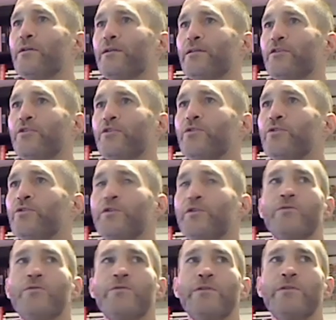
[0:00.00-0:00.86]

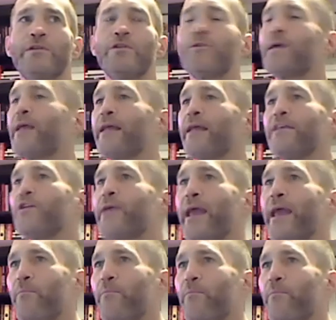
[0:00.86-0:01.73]
you
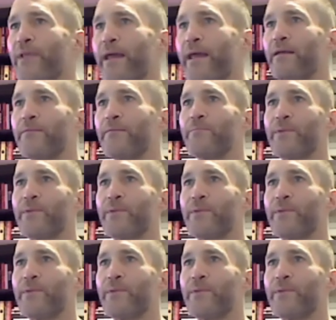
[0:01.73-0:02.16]
can't plan,